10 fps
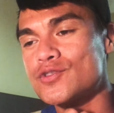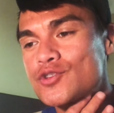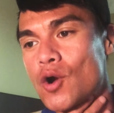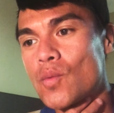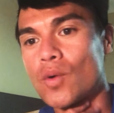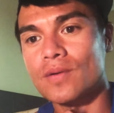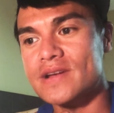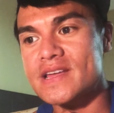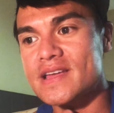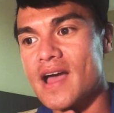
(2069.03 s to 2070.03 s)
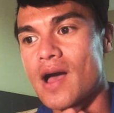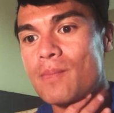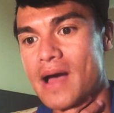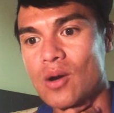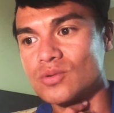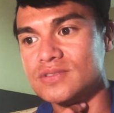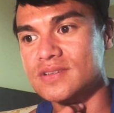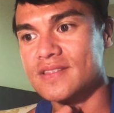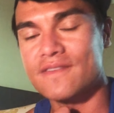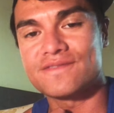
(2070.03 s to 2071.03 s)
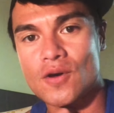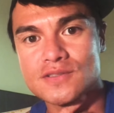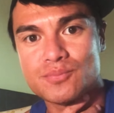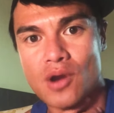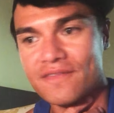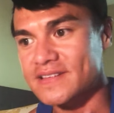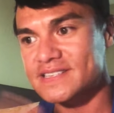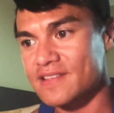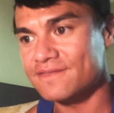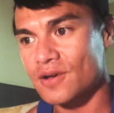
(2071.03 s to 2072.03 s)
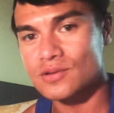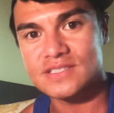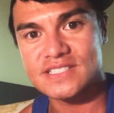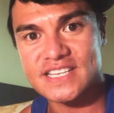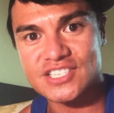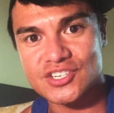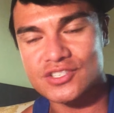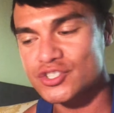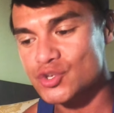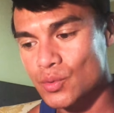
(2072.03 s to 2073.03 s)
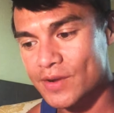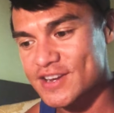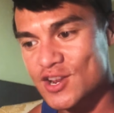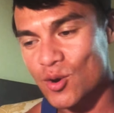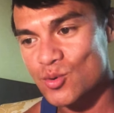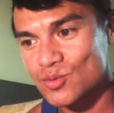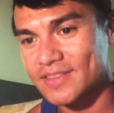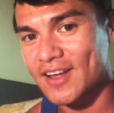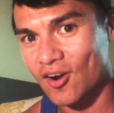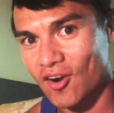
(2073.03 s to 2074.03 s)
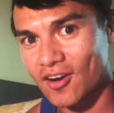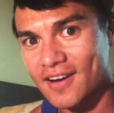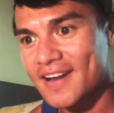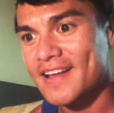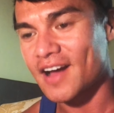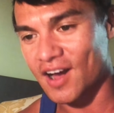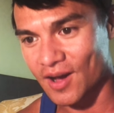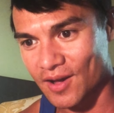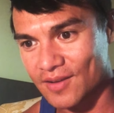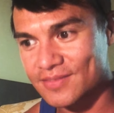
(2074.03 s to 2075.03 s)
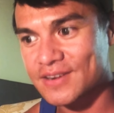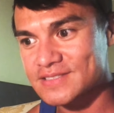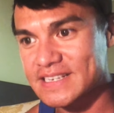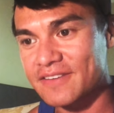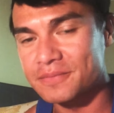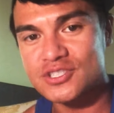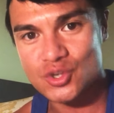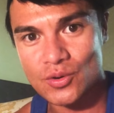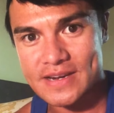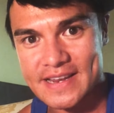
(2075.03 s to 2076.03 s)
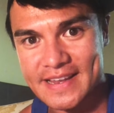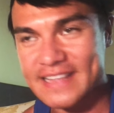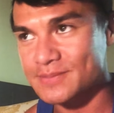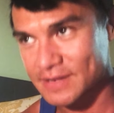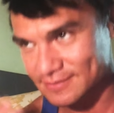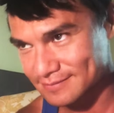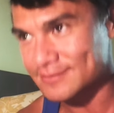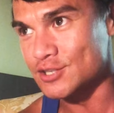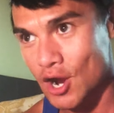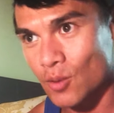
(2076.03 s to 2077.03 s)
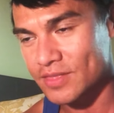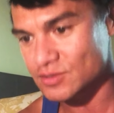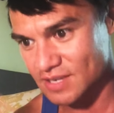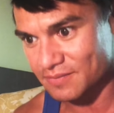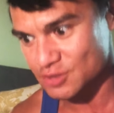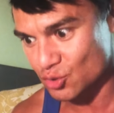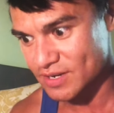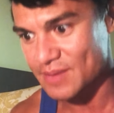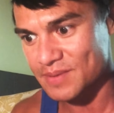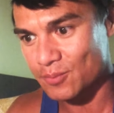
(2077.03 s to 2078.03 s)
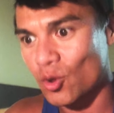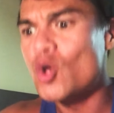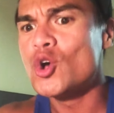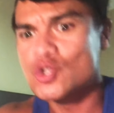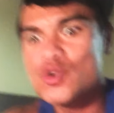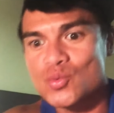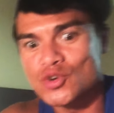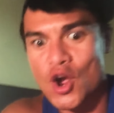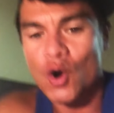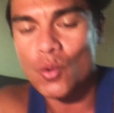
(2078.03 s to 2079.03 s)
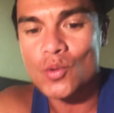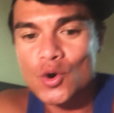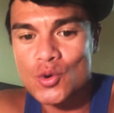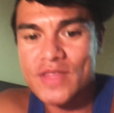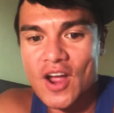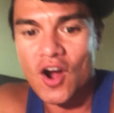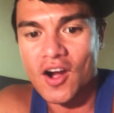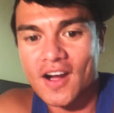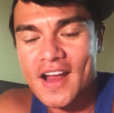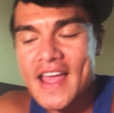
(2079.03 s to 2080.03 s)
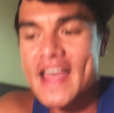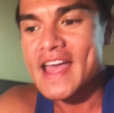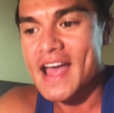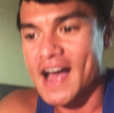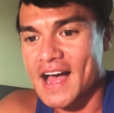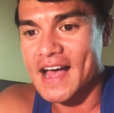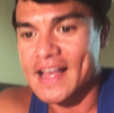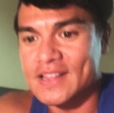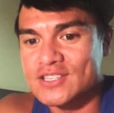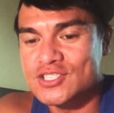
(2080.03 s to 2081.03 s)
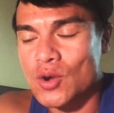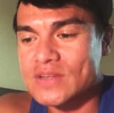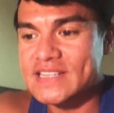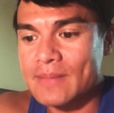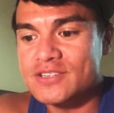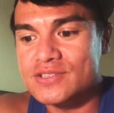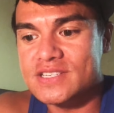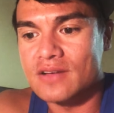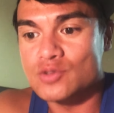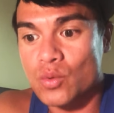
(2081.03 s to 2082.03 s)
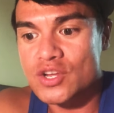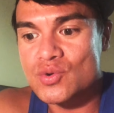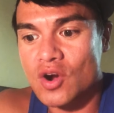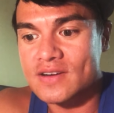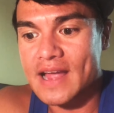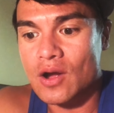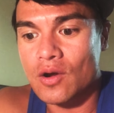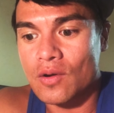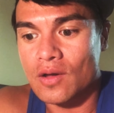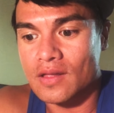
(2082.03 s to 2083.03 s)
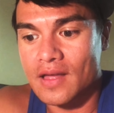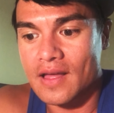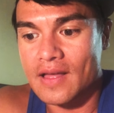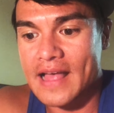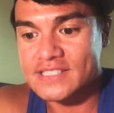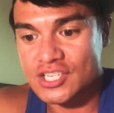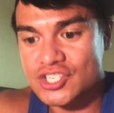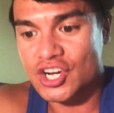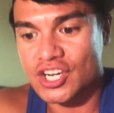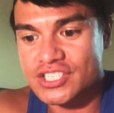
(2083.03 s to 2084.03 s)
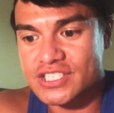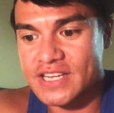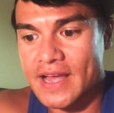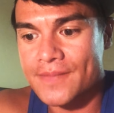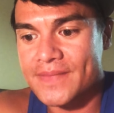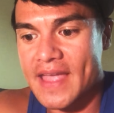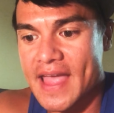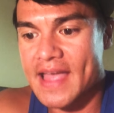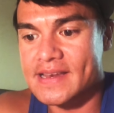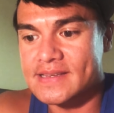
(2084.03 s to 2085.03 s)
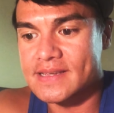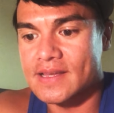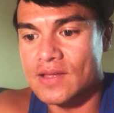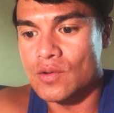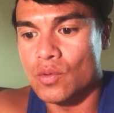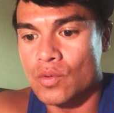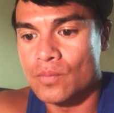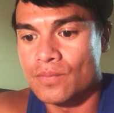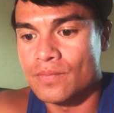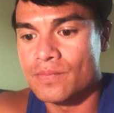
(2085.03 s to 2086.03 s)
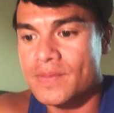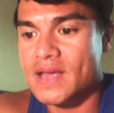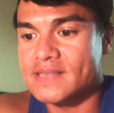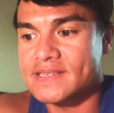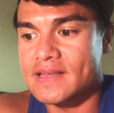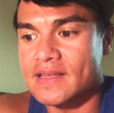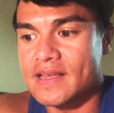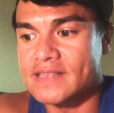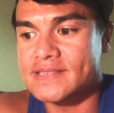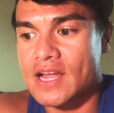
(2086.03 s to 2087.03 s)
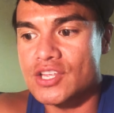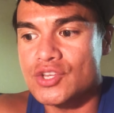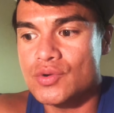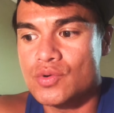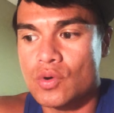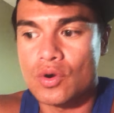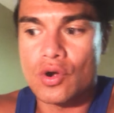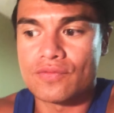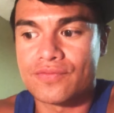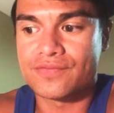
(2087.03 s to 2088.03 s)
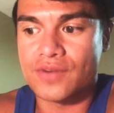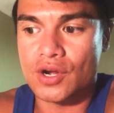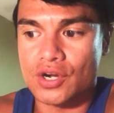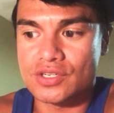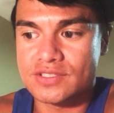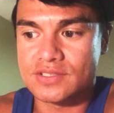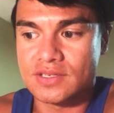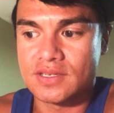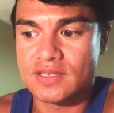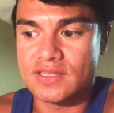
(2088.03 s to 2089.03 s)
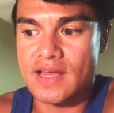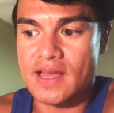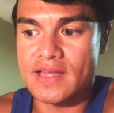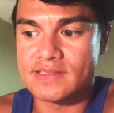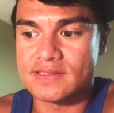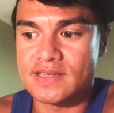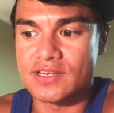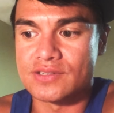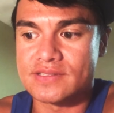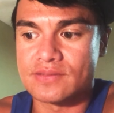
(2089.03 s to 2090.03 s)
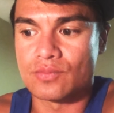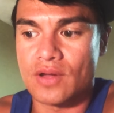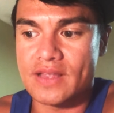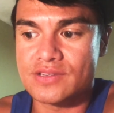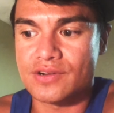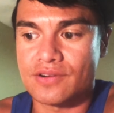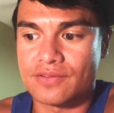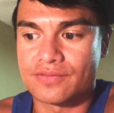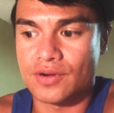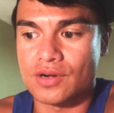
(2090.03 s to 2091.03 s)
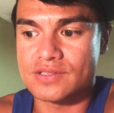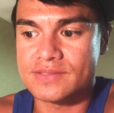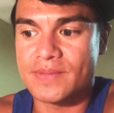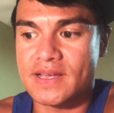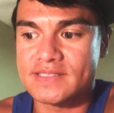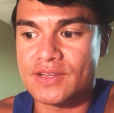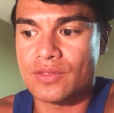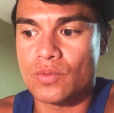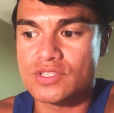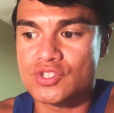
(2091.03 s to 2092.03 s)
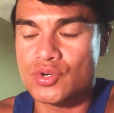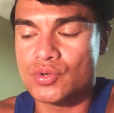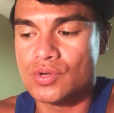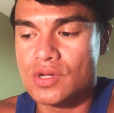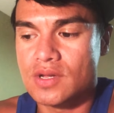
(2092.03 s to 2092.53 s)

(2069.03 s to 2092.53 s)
don't worry about the false prophets and the false teachers. You already know who they are. Uh, there's enough maturity. It's been known. There's enough maturity in people to know who they are. Uh, so establish yourselves where you are now uh, as the church, yeah? And because it's not you who will go first, yeah? It's sinners will enter first because they're the ones who